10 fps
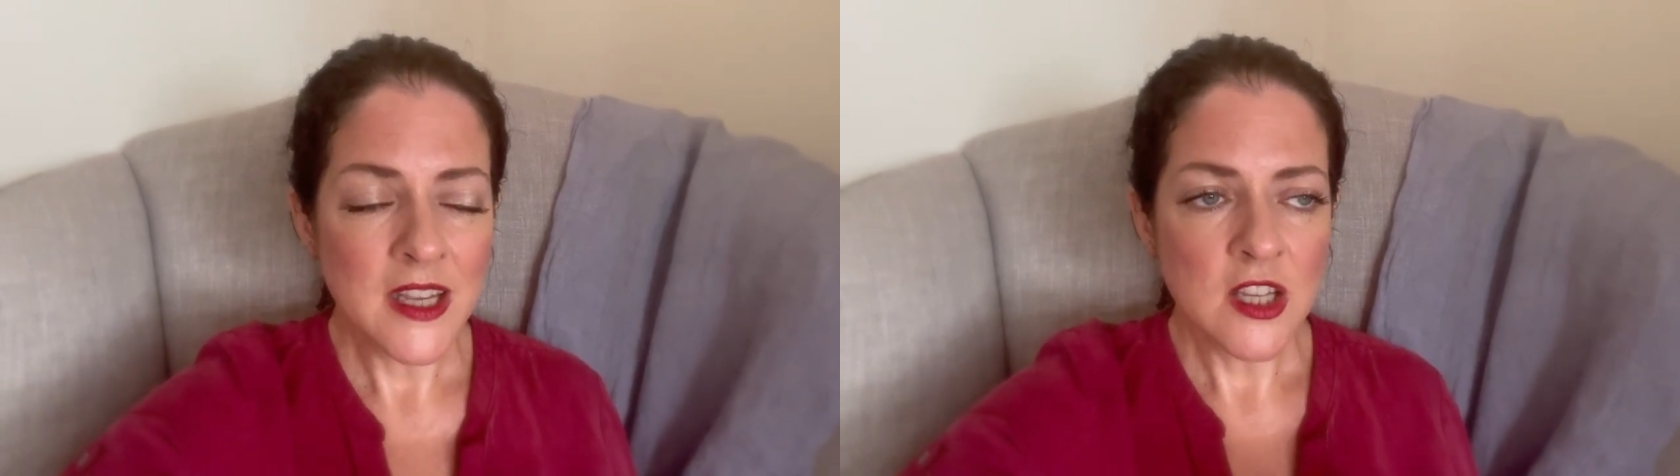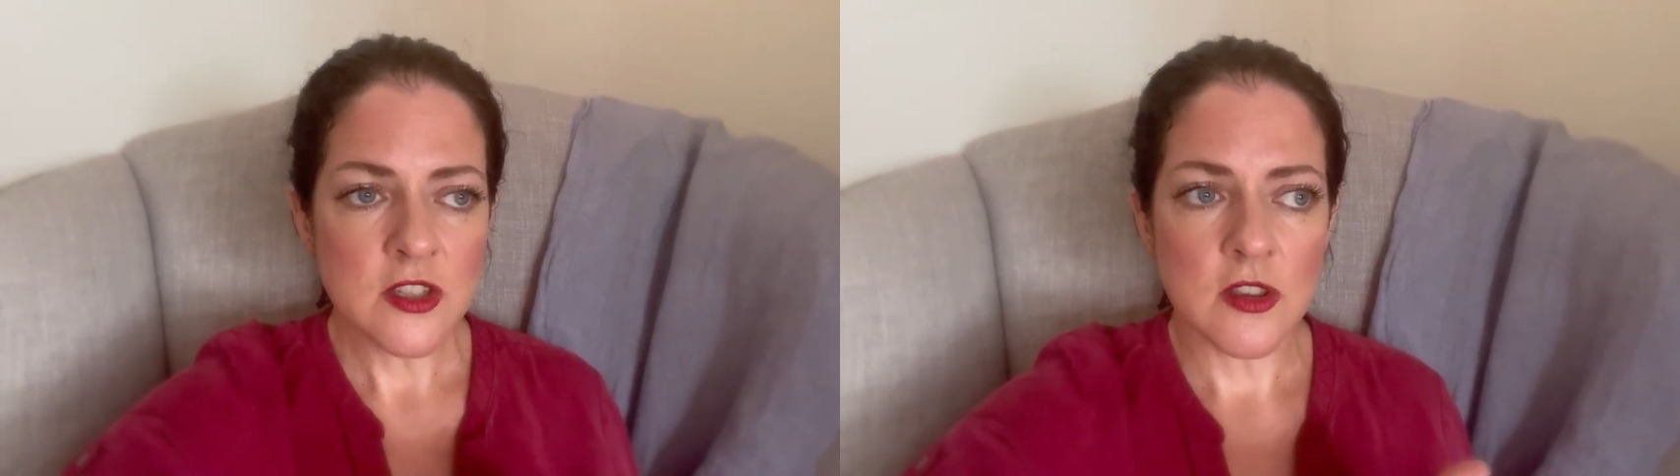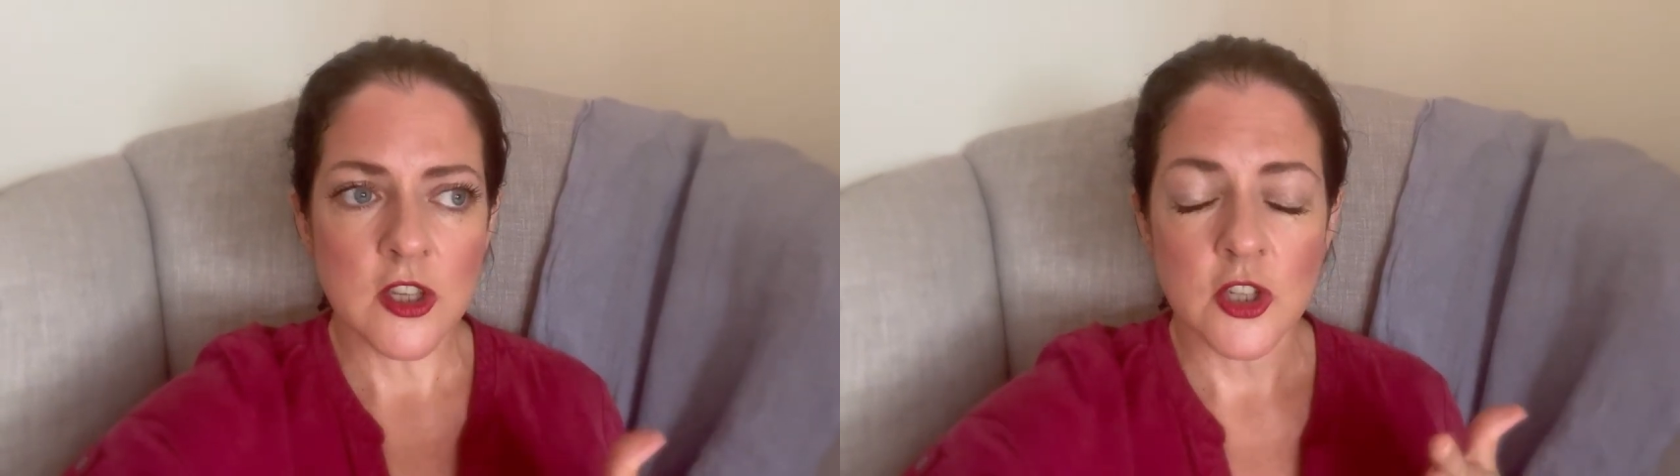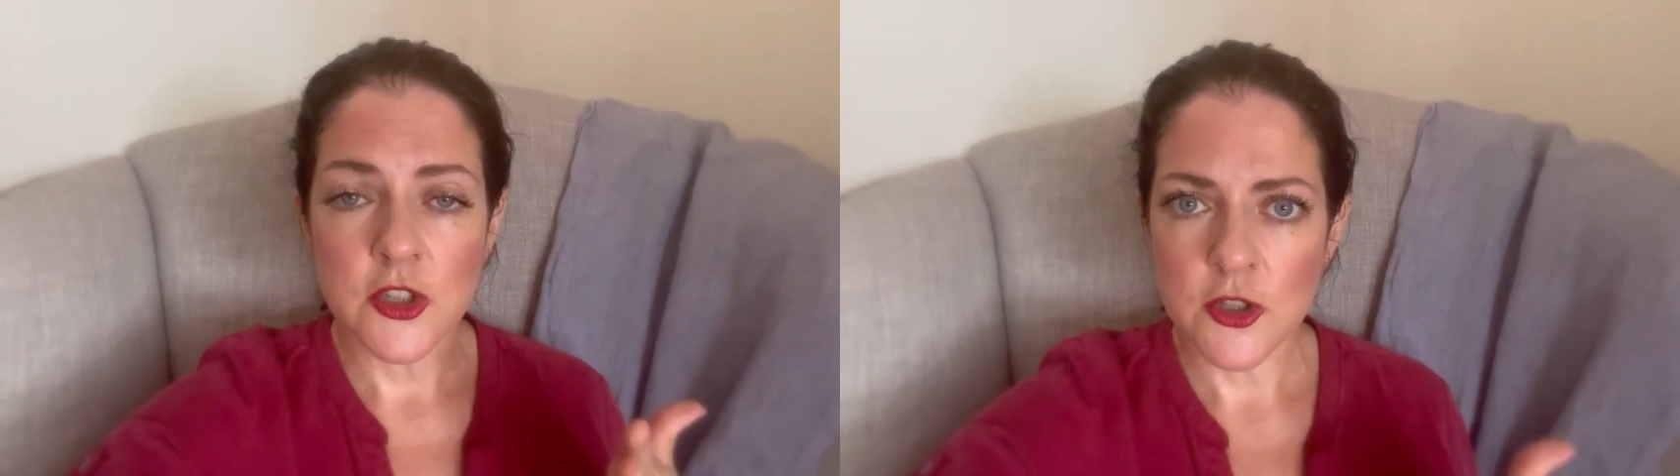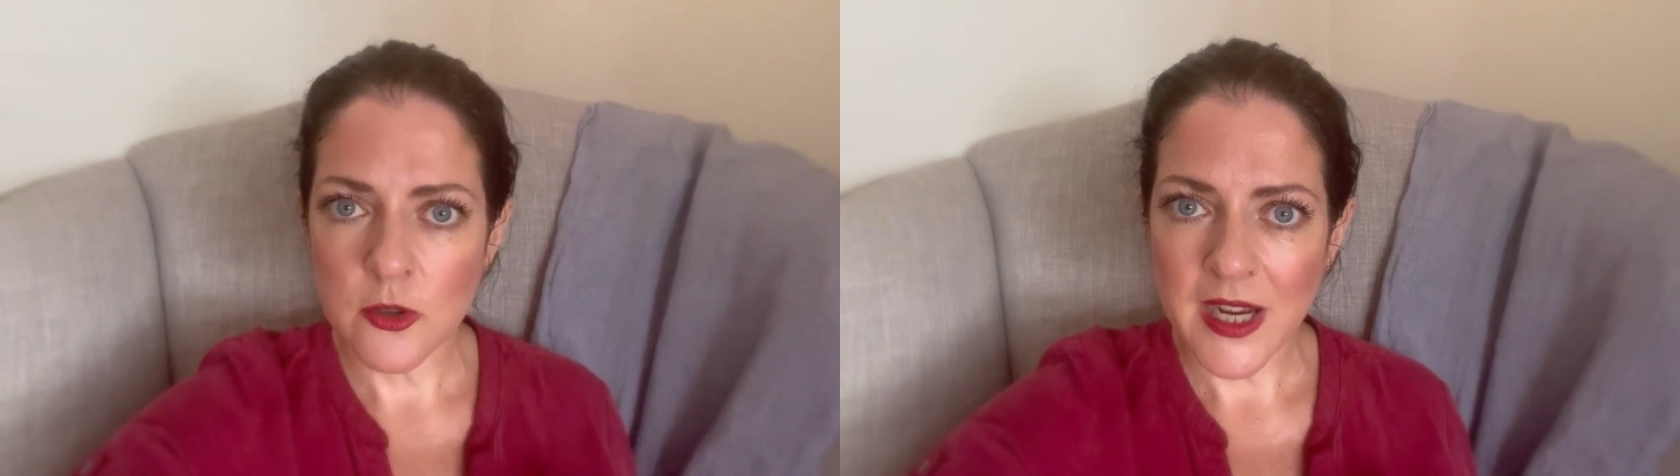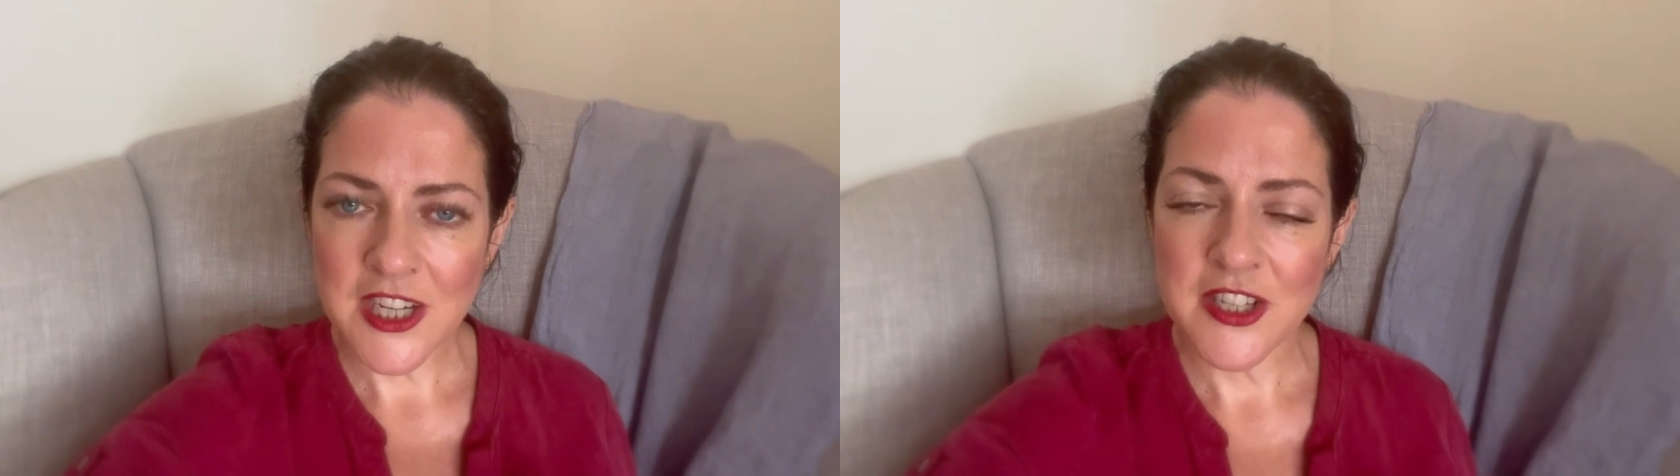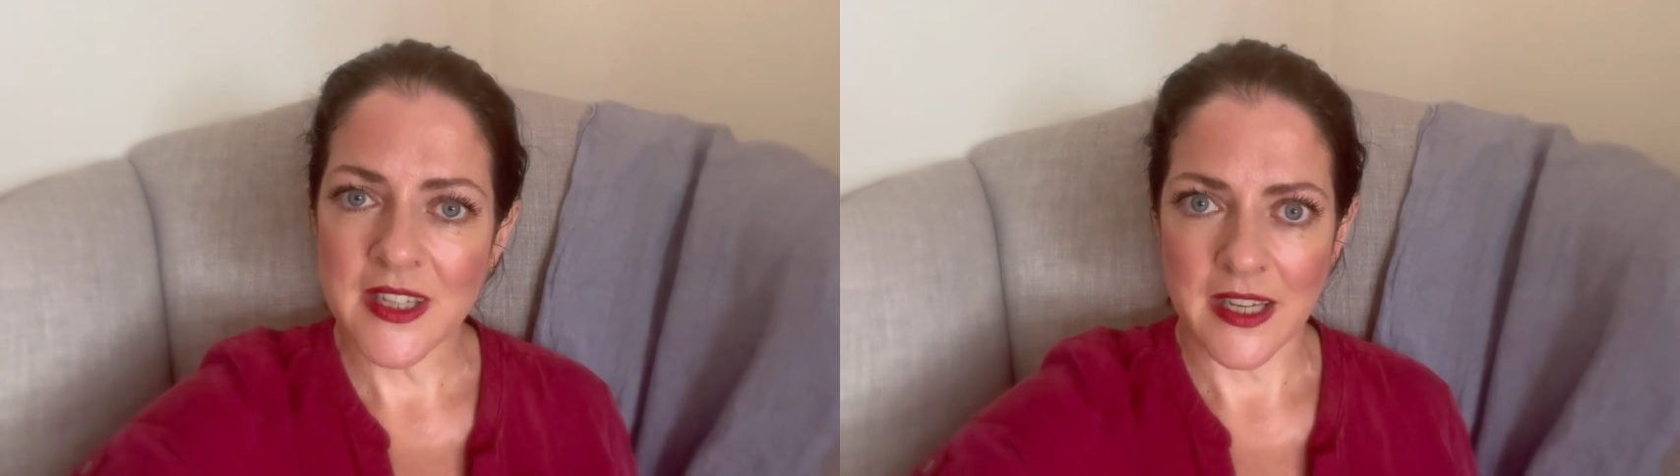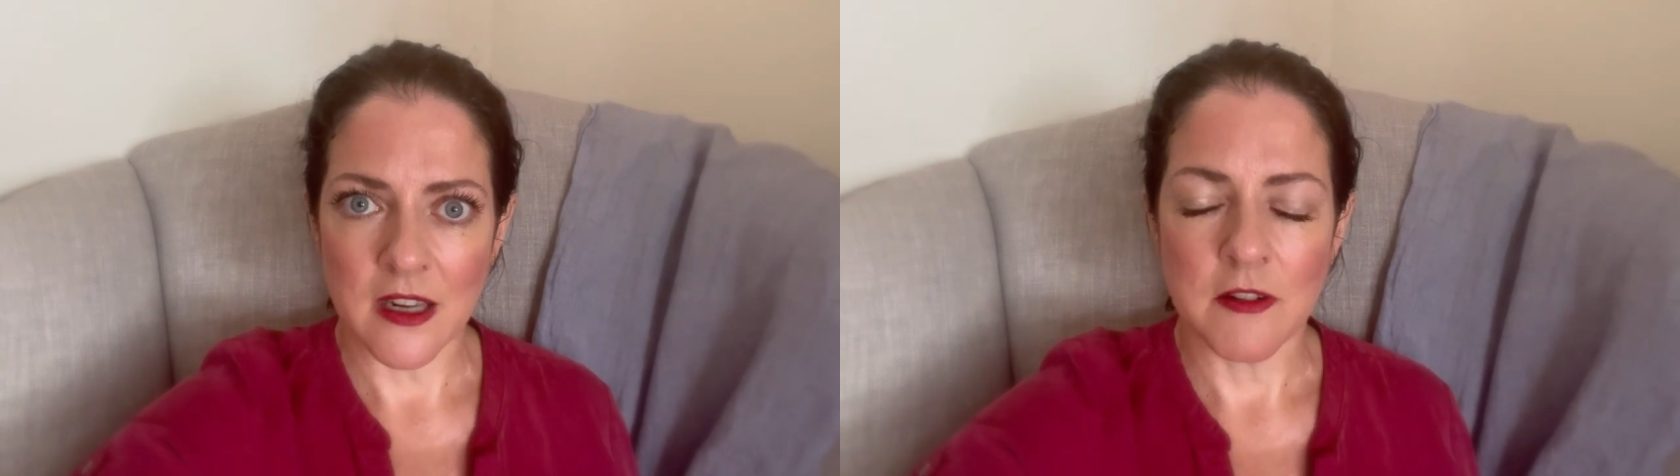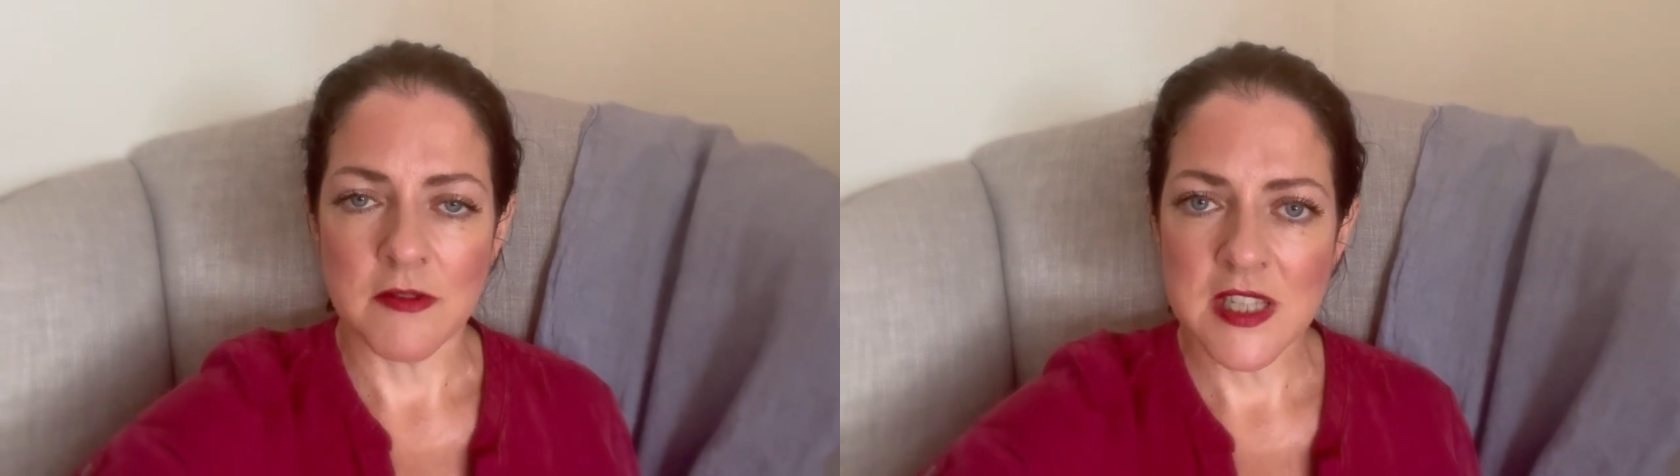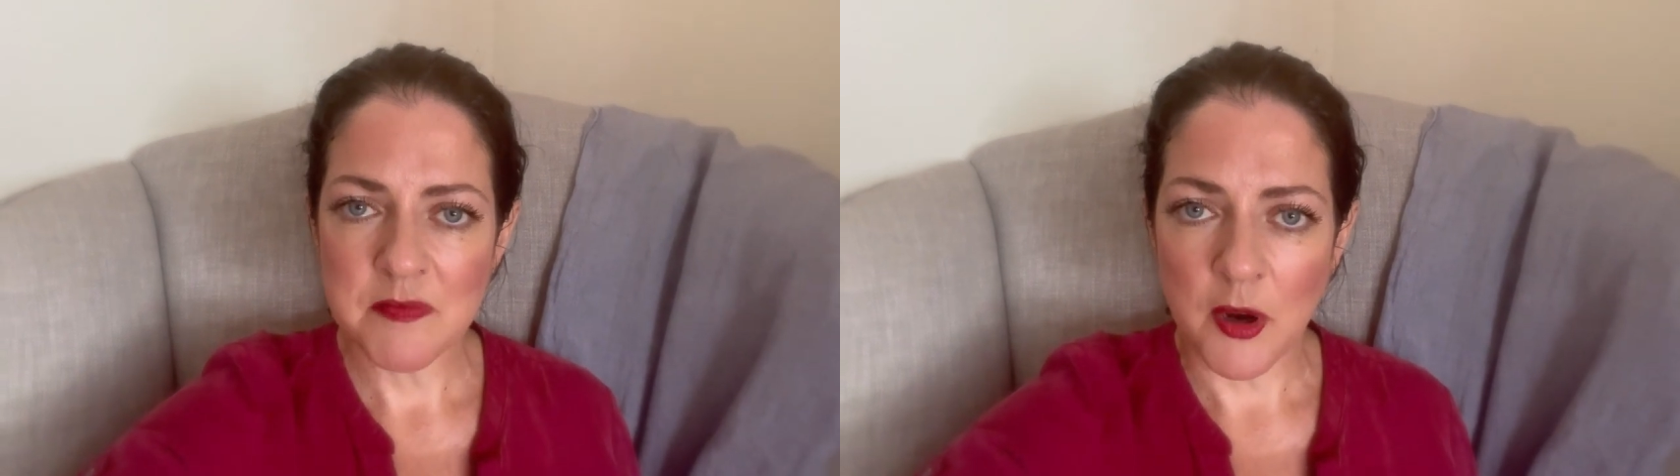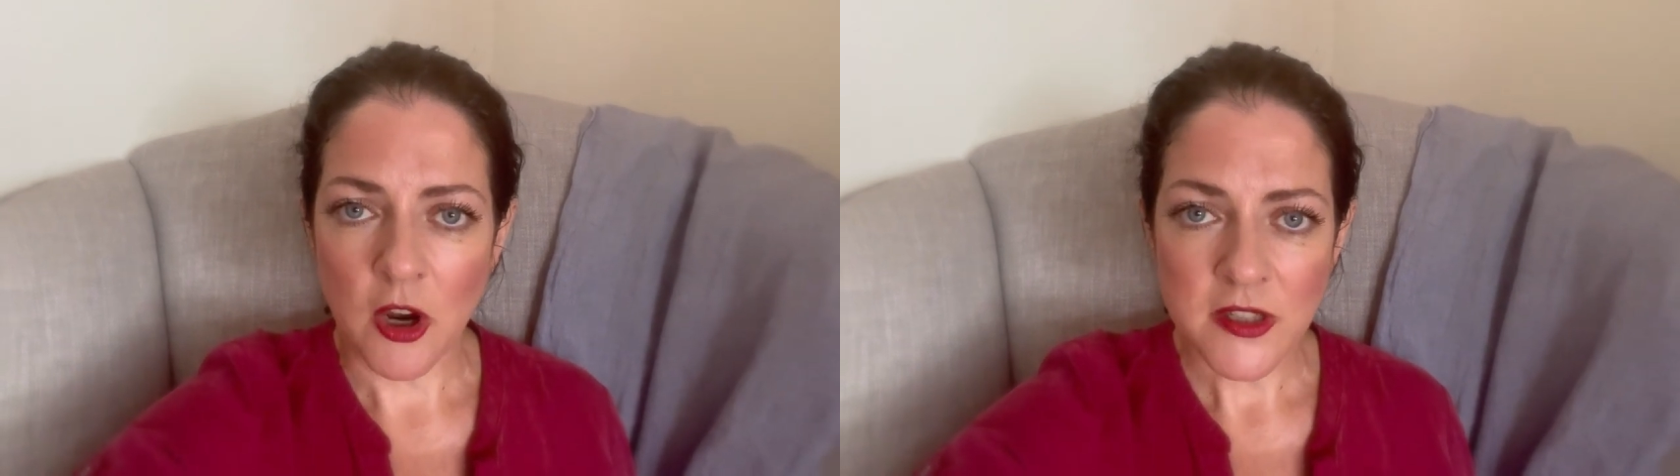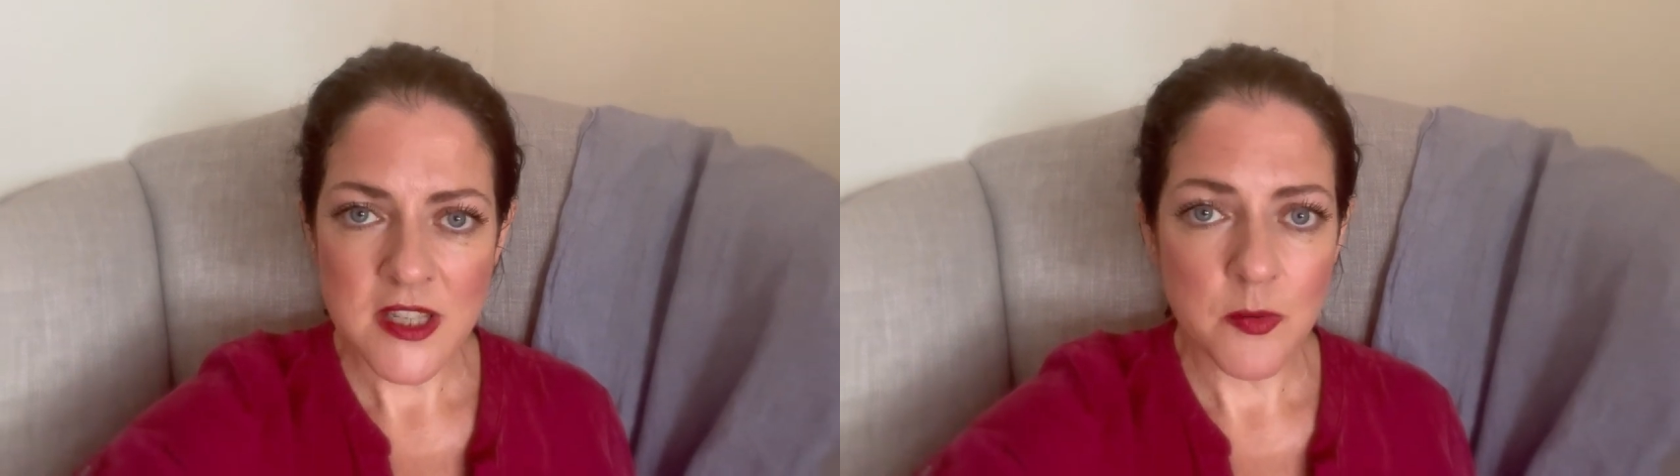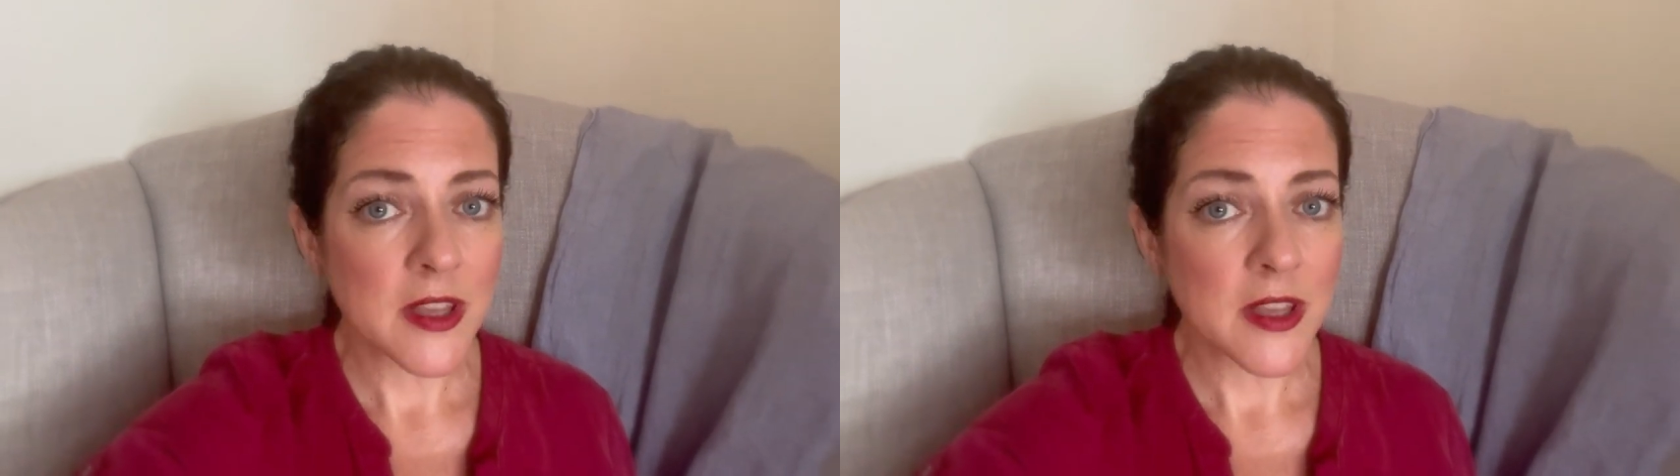so that you do actually get a response.